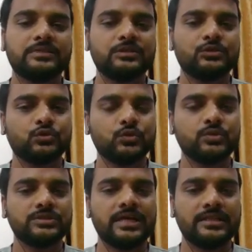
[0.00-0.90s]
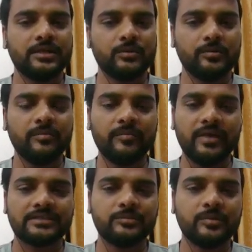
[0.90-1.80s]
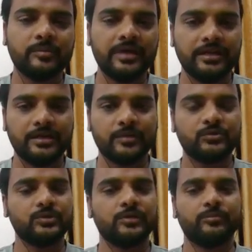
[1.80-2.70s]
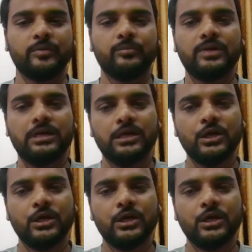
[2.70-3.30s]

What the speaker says: shows that there will be a maximum income to the people.